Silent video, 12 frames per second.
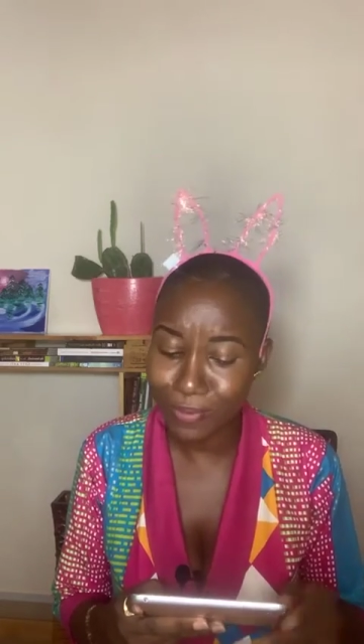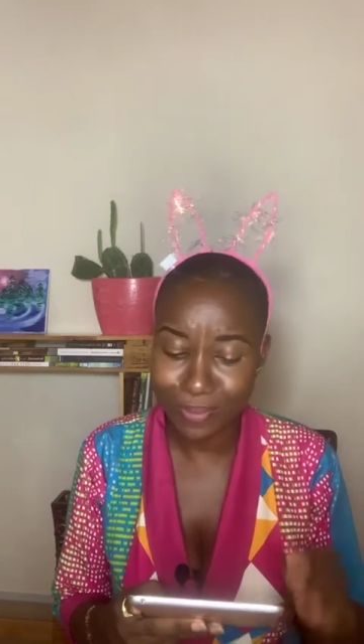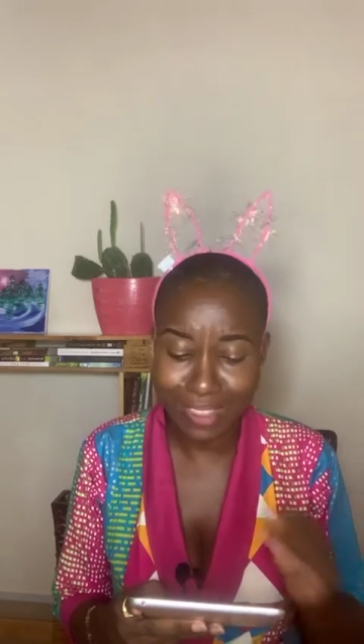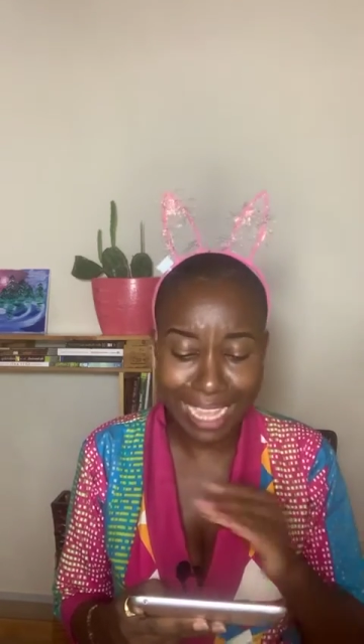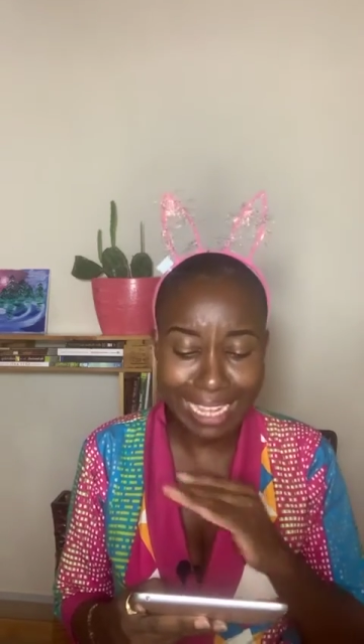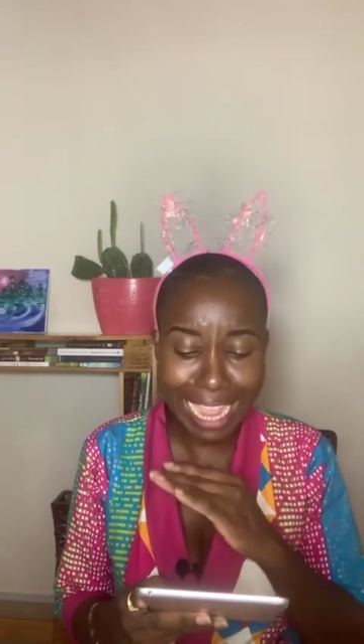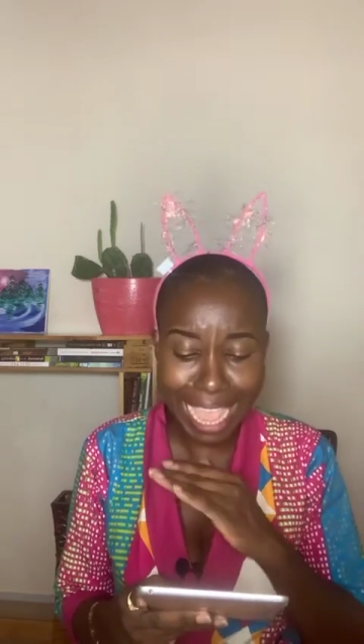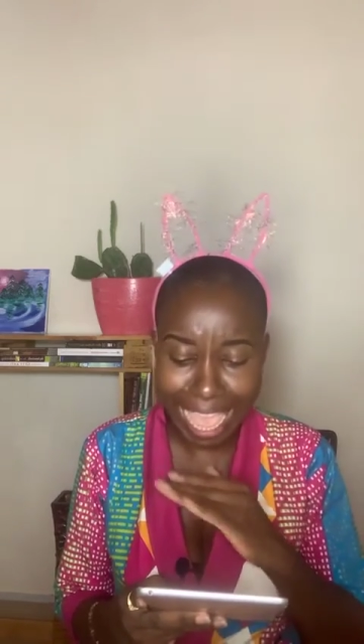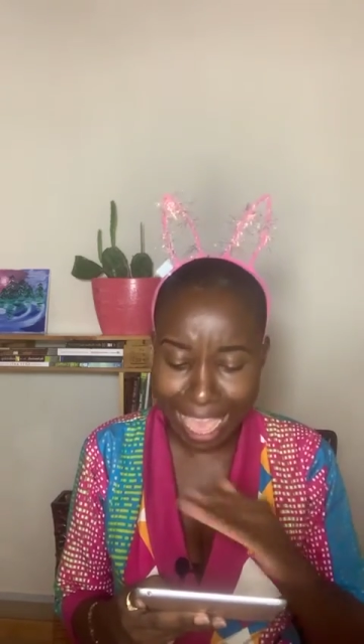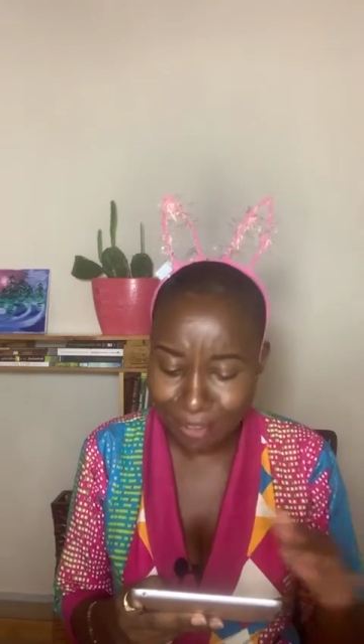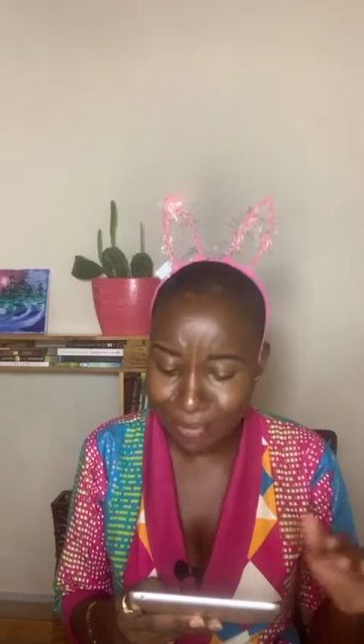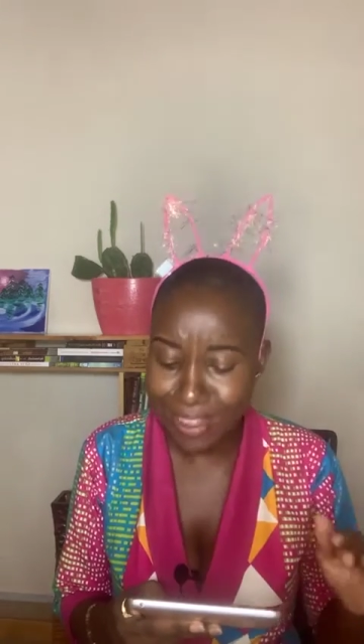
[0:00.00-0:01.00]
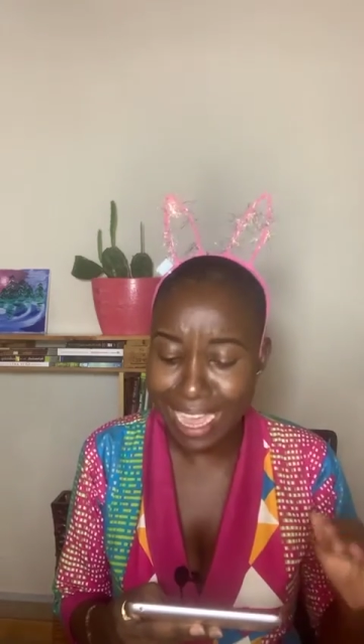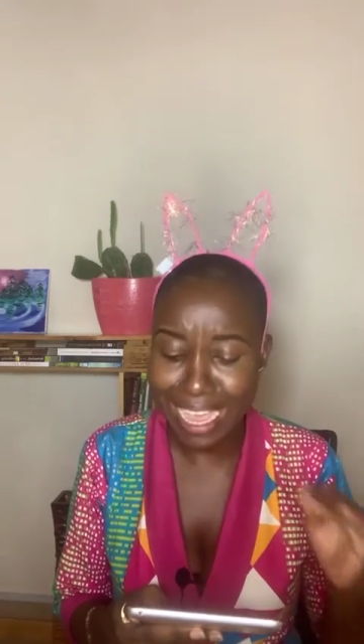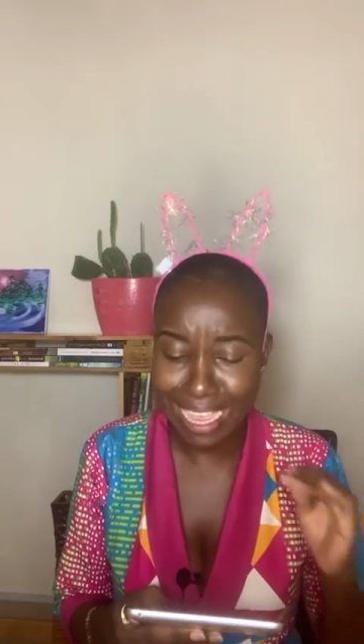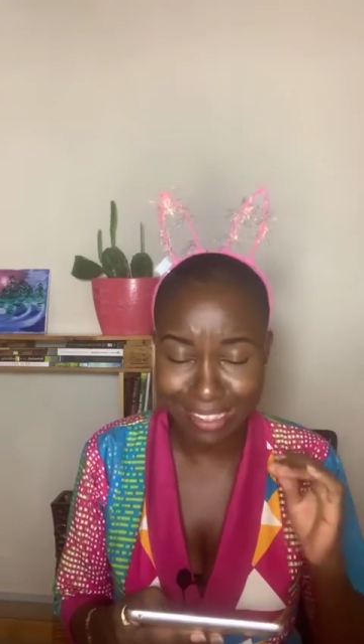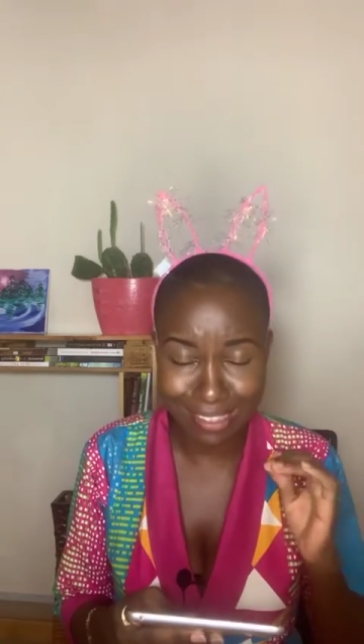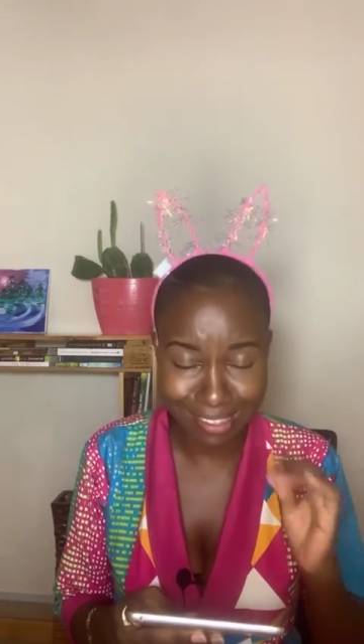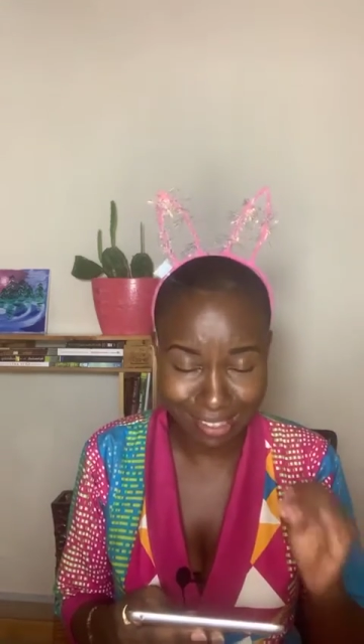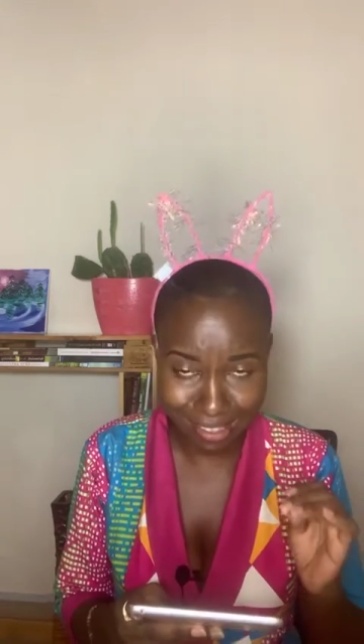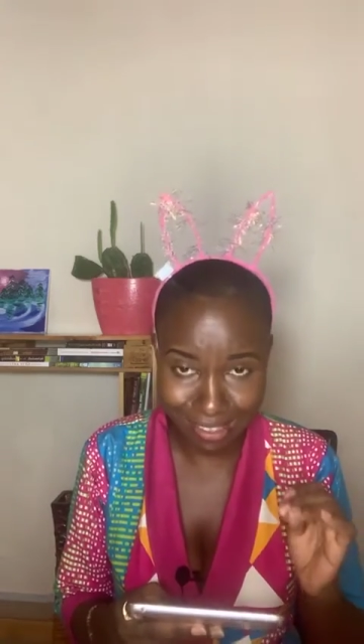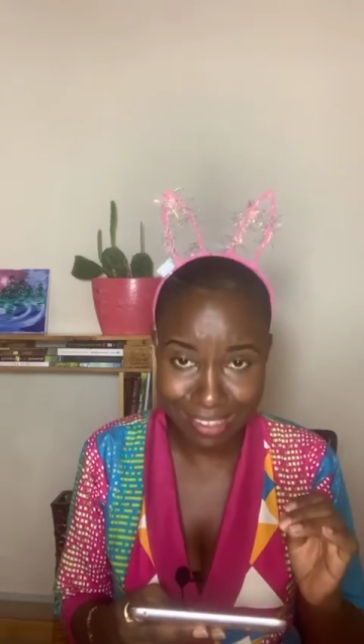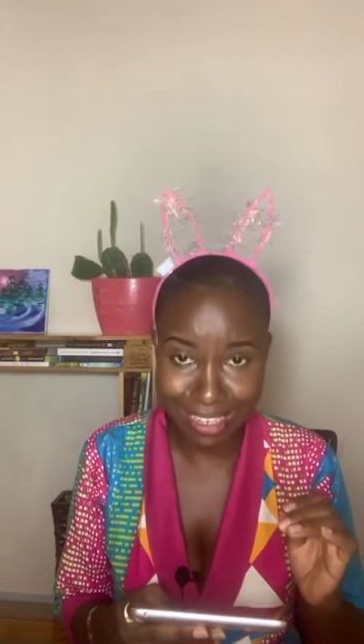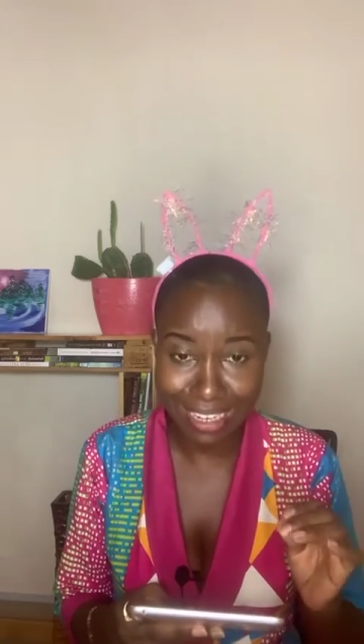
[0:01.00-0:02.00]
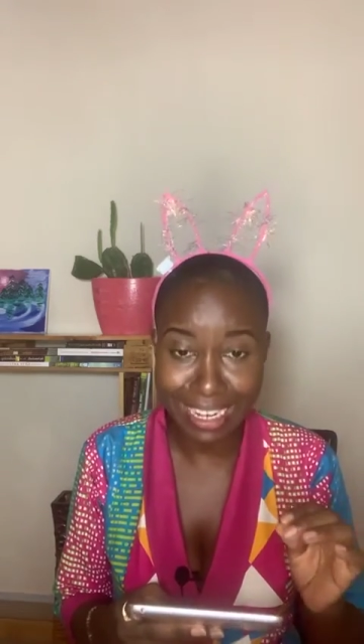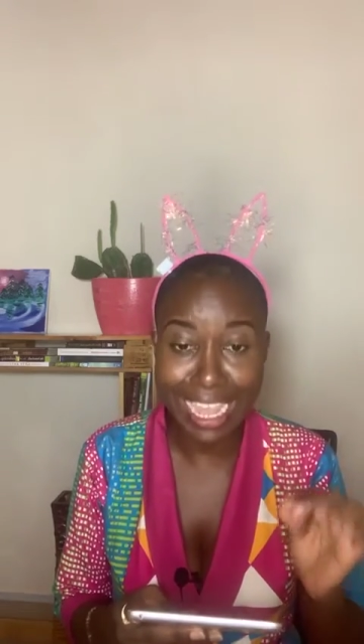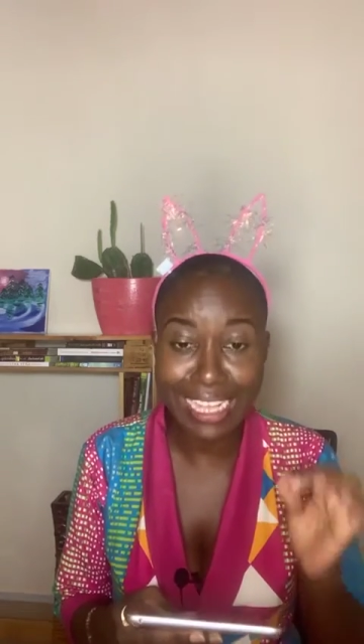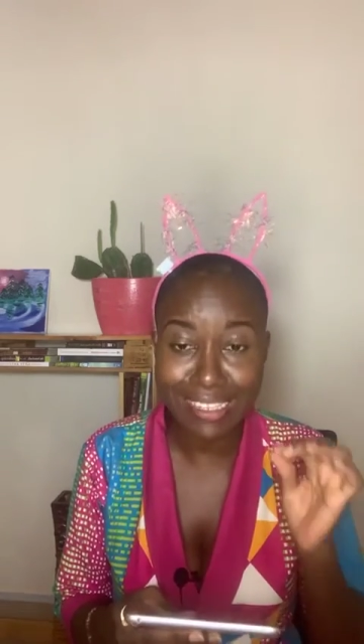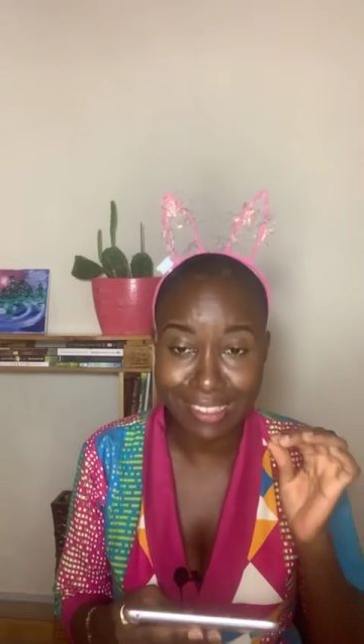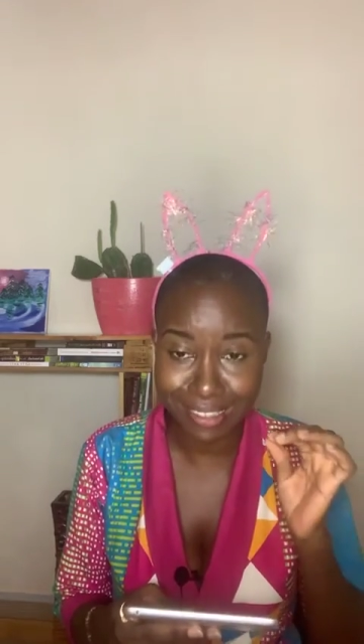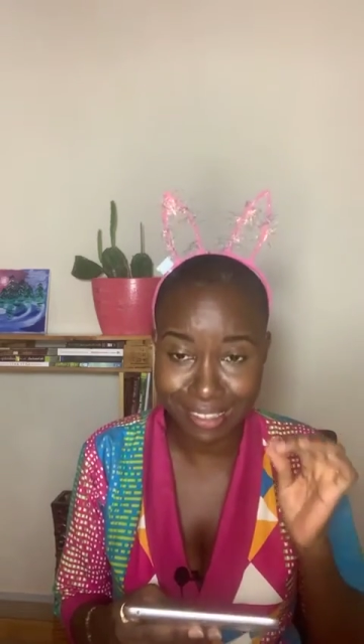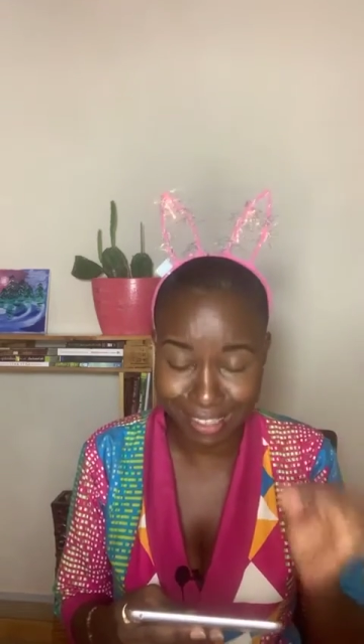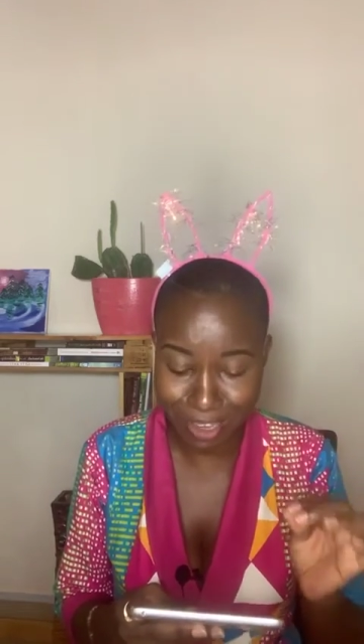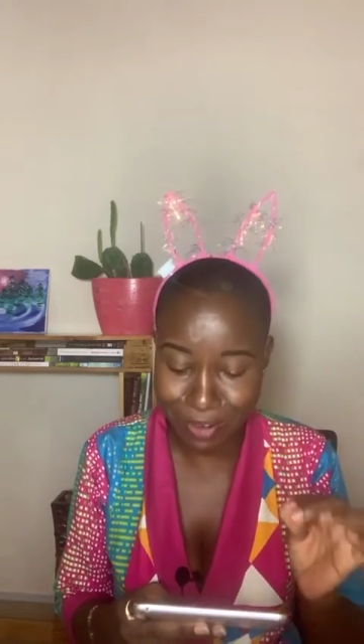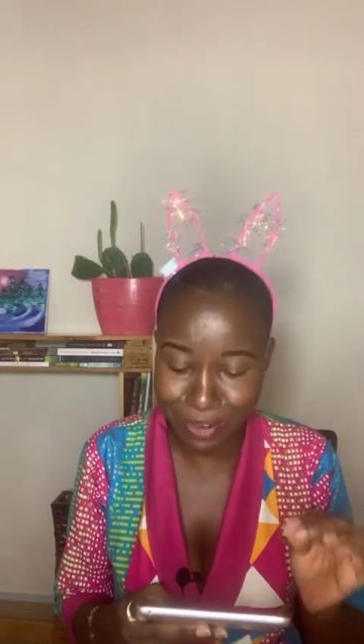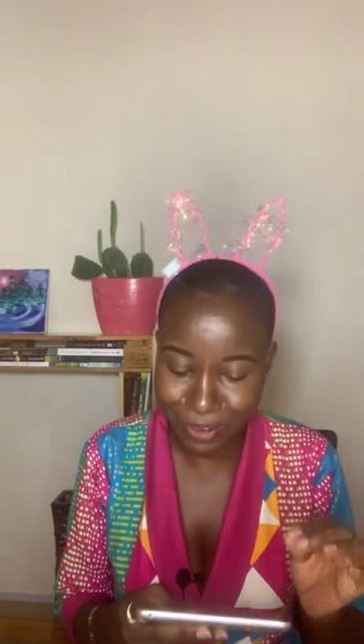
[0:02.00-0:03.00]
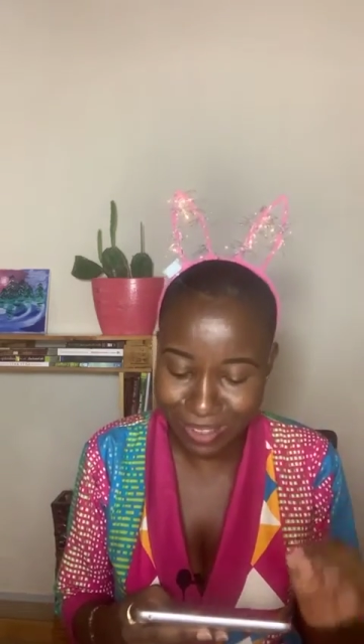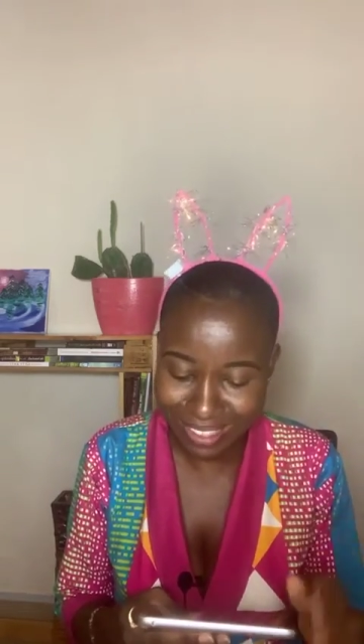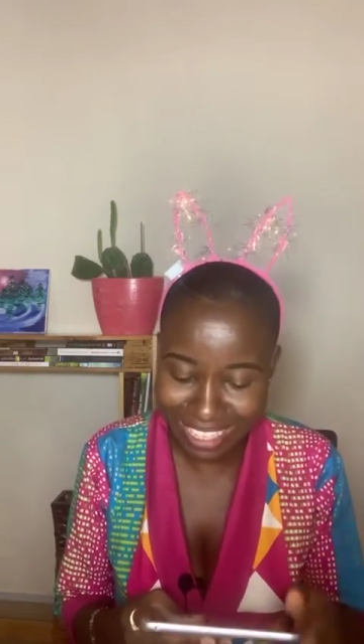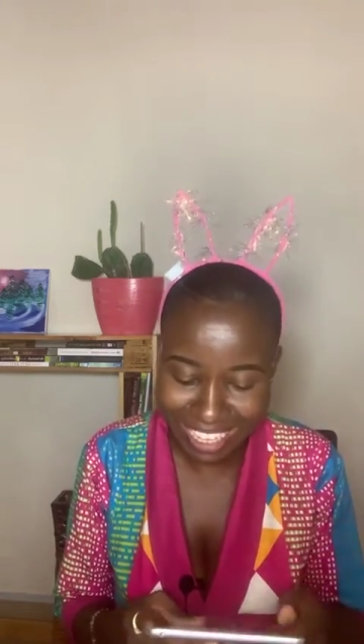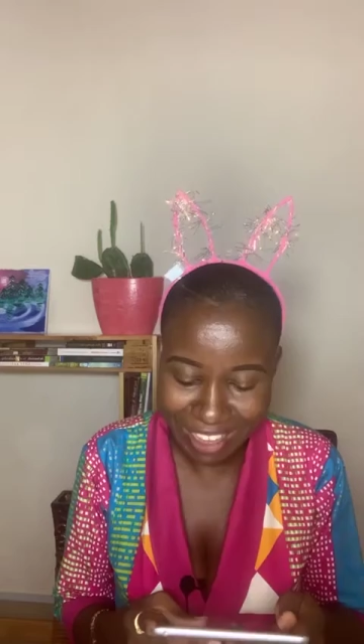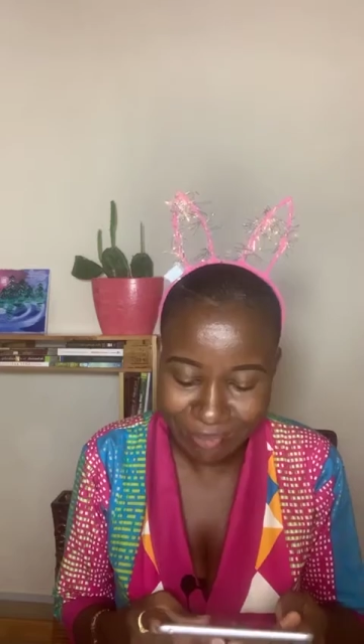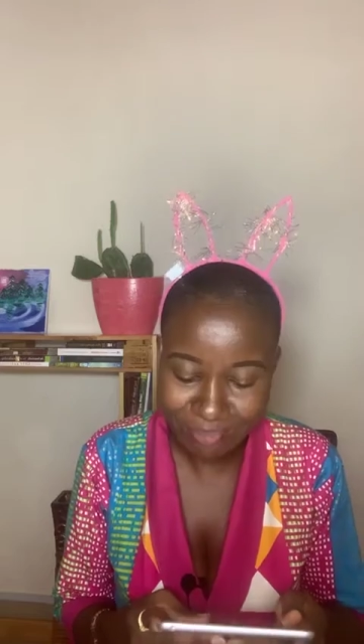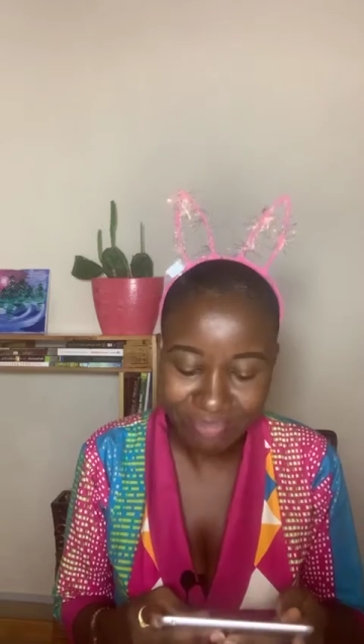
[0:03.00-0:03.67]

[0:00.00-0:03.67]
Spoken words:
that ever existed. Like, seriously.